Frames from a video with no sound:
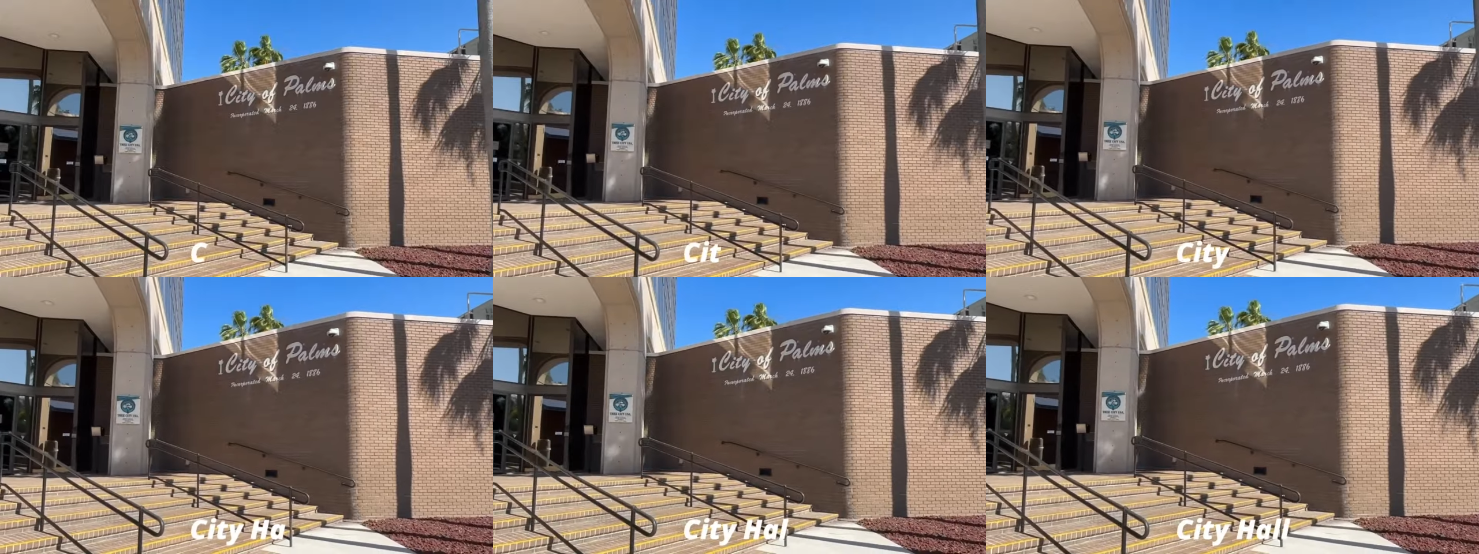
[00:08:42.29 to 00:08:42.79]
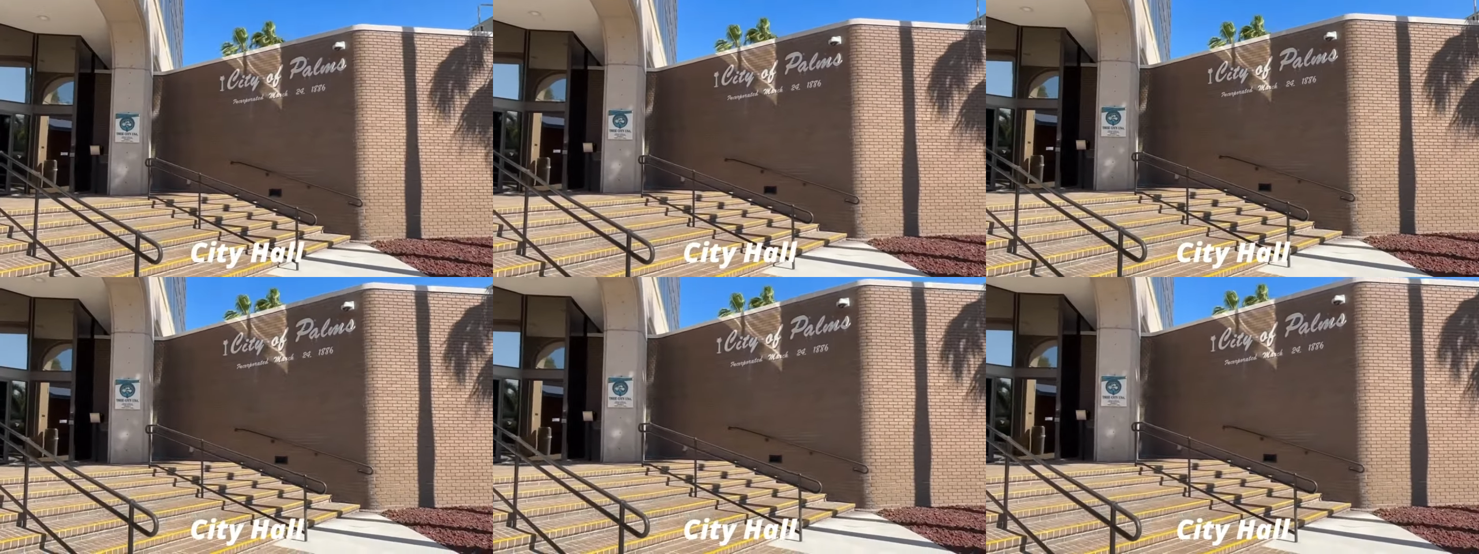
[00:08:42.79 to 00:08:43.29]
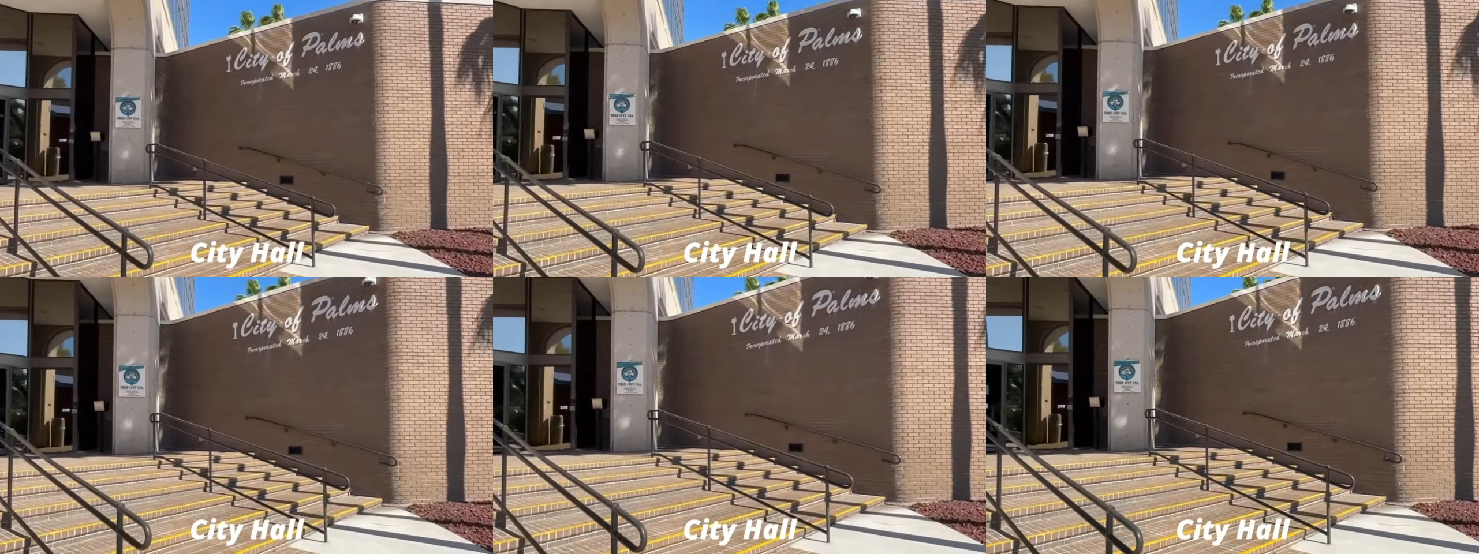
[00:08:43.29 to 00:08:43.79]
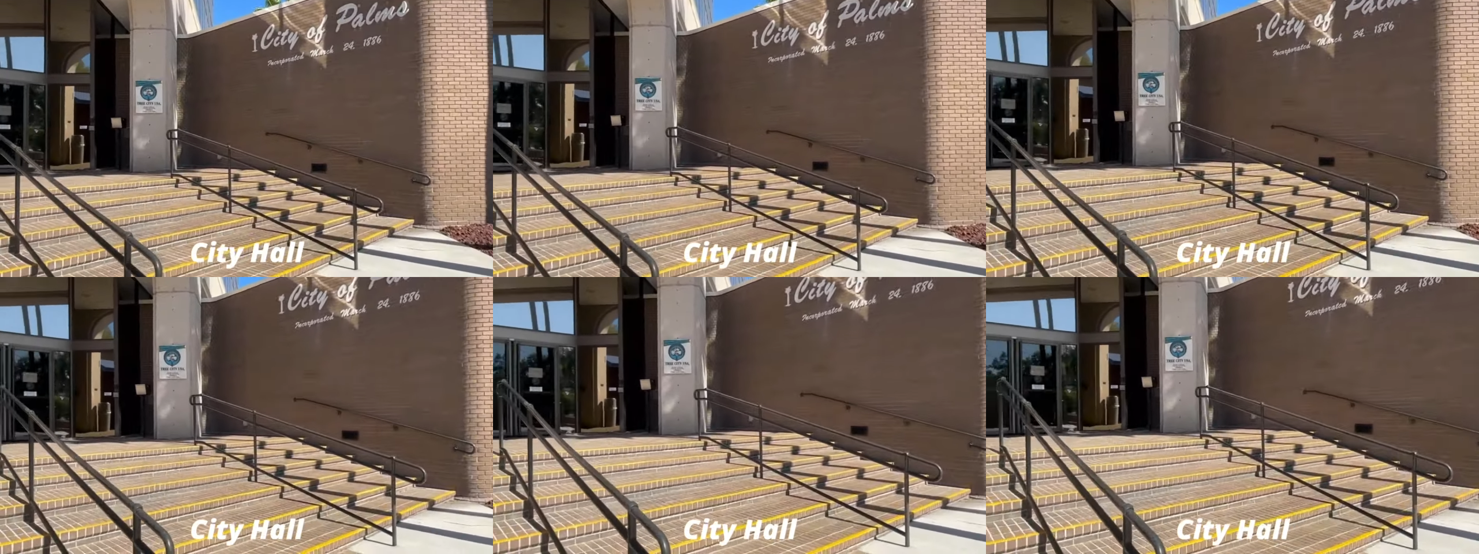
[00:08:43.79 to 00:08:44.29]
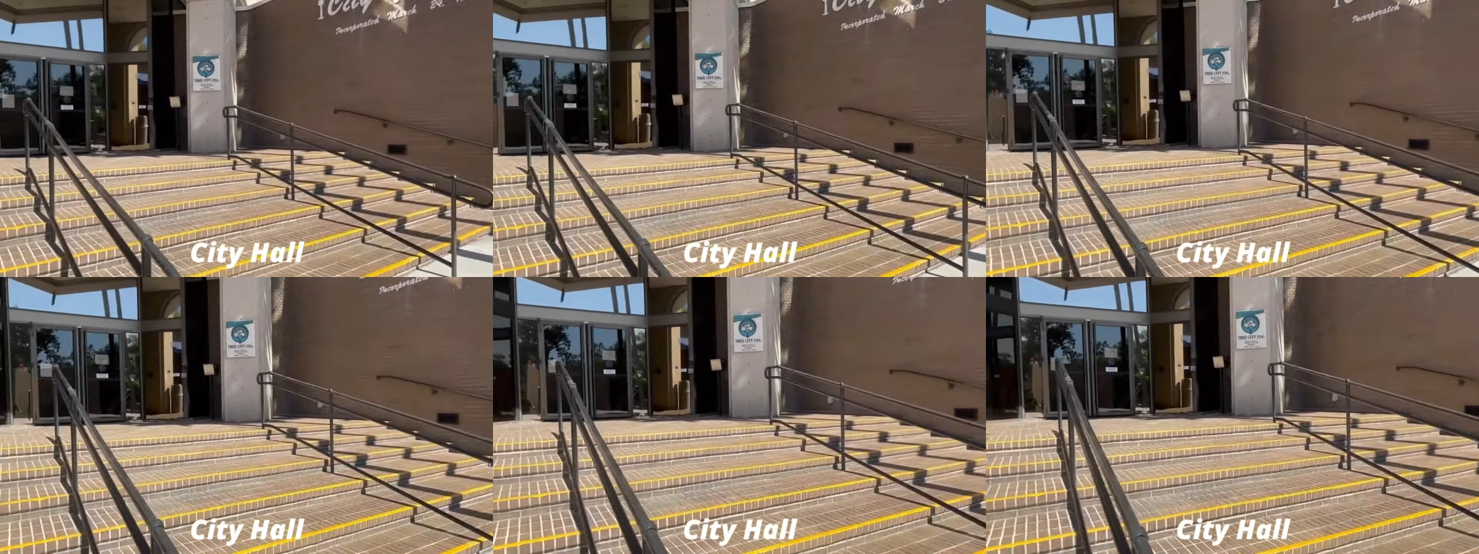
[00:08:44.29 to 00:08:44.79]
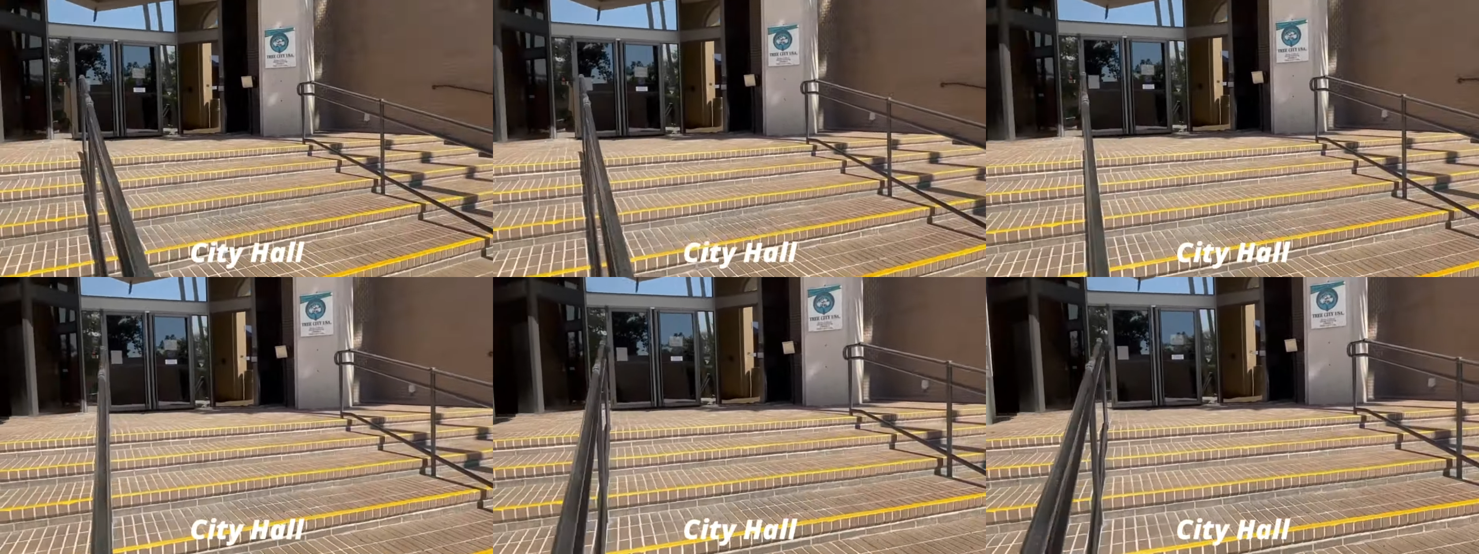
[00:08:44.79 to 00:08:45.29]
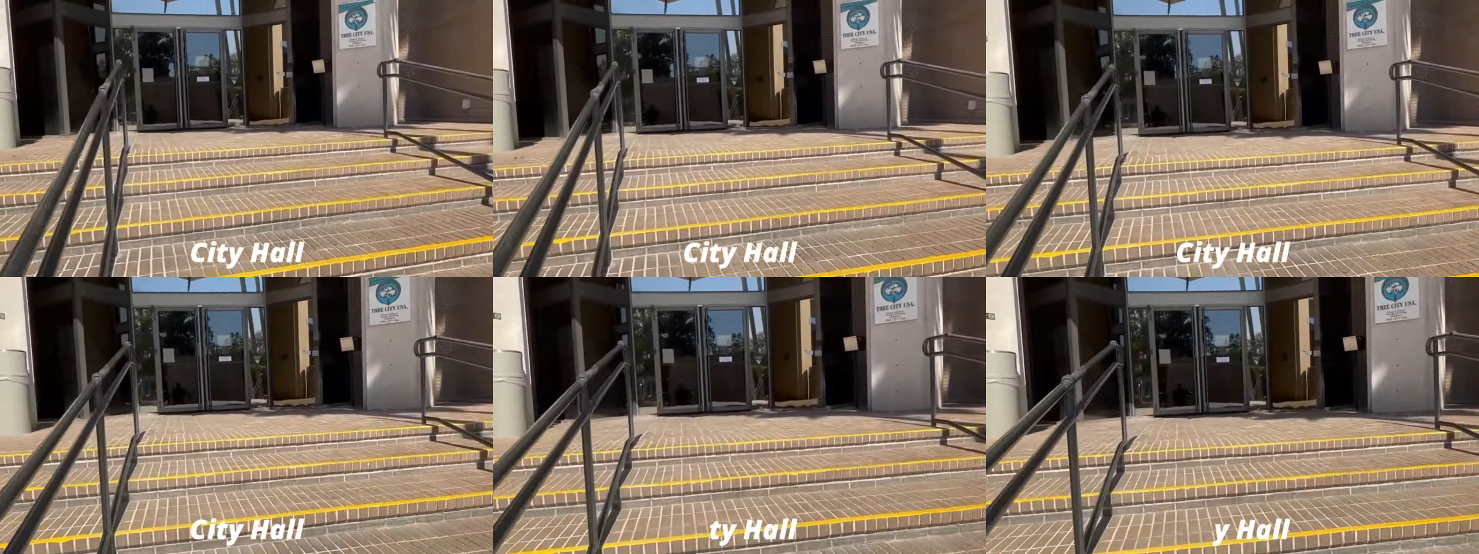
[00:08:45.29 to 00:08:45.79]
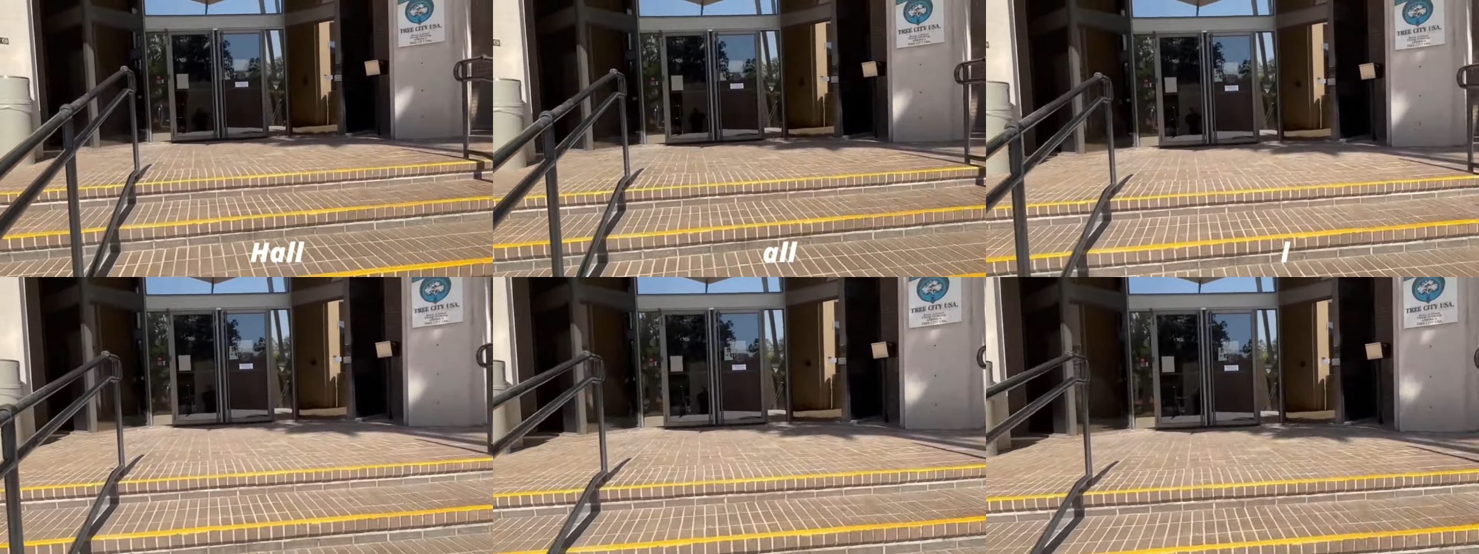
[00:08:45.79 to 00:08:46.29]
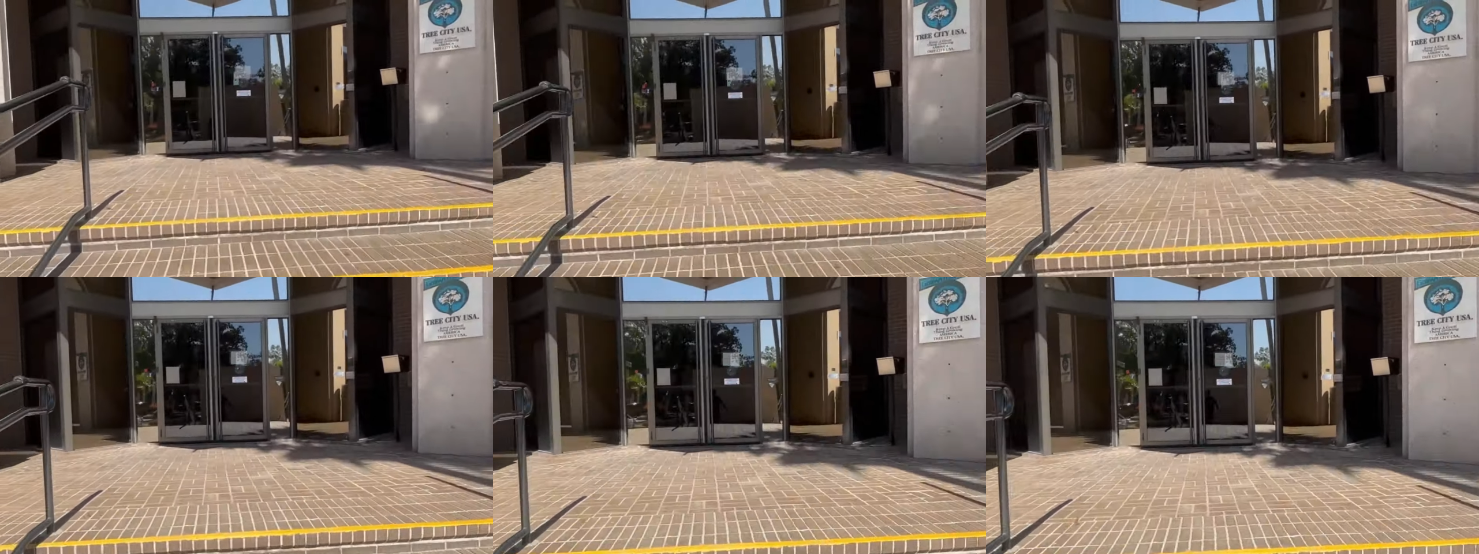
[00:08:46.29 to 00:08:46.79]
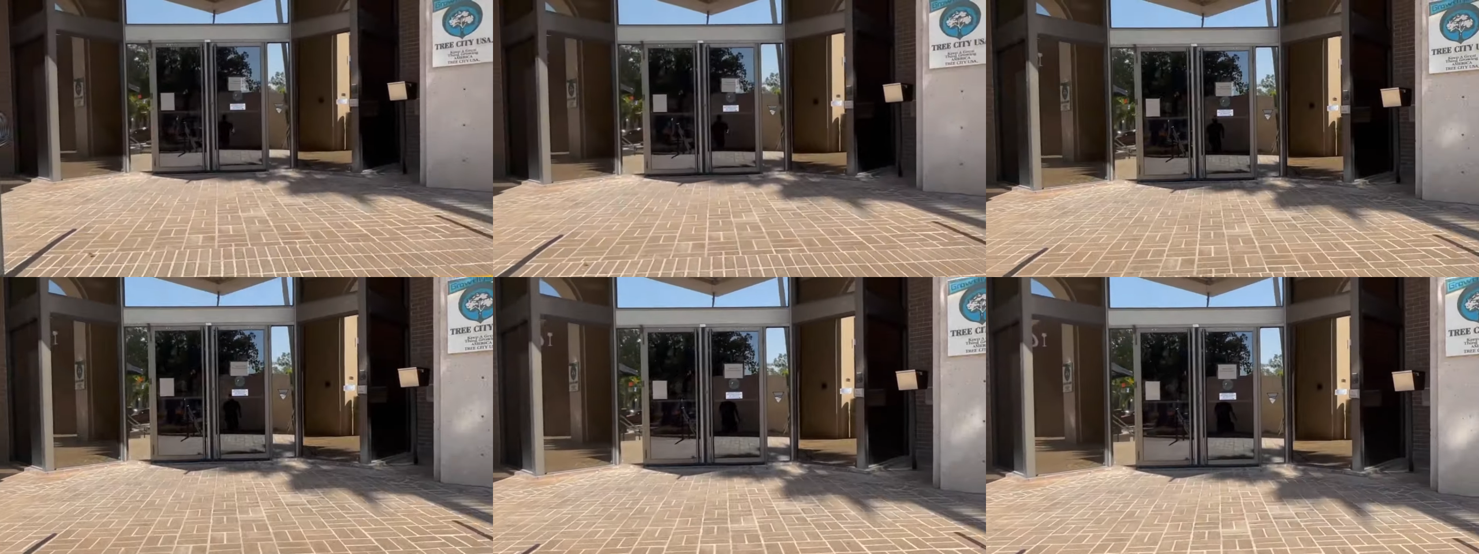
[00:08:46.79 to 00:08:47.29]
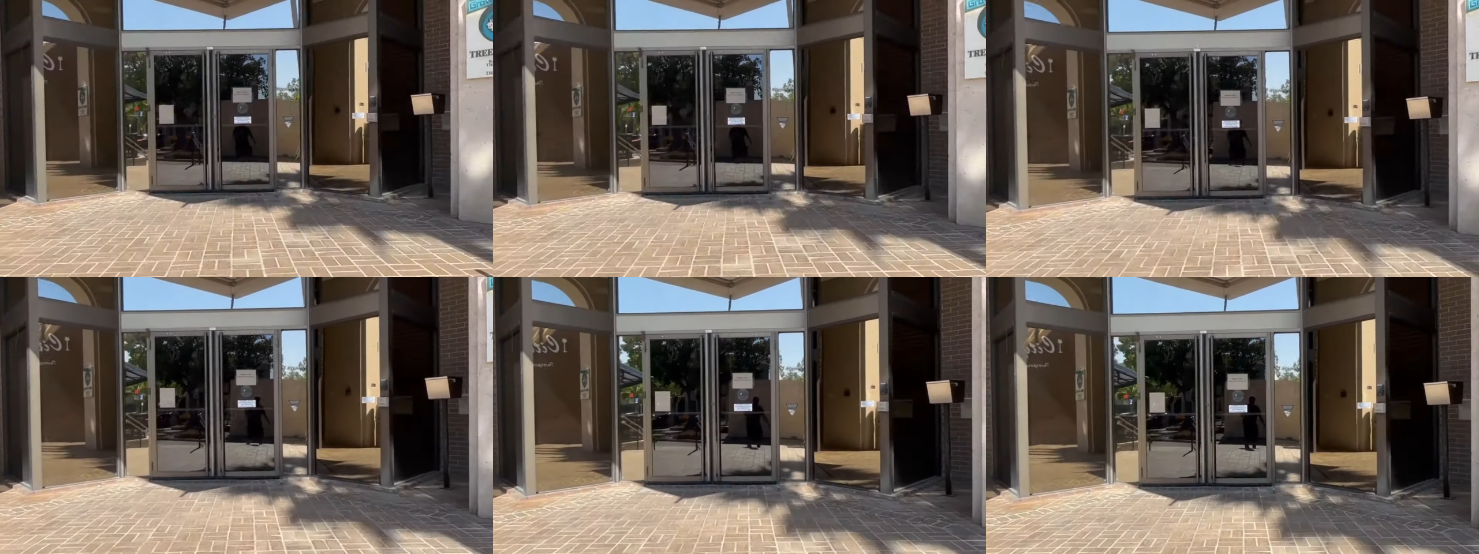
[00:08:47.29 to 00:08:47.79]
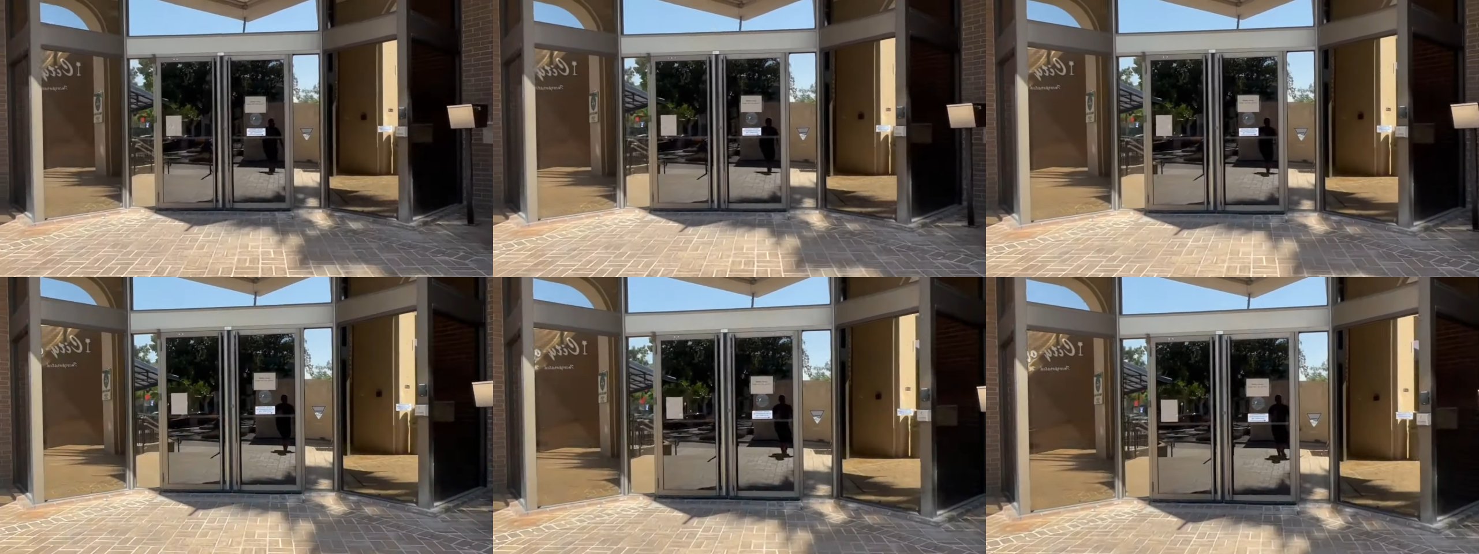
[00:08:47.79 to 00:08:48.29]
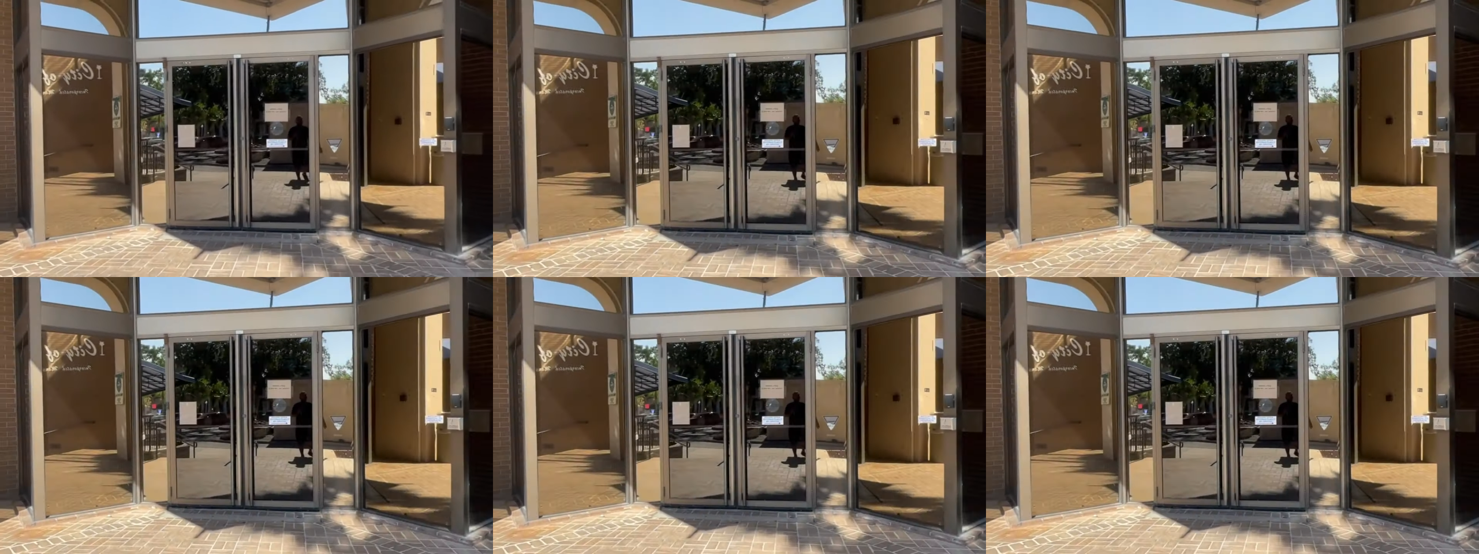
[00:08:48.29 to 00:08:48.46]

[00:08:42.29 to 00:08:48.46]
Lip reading: (no speaker visible)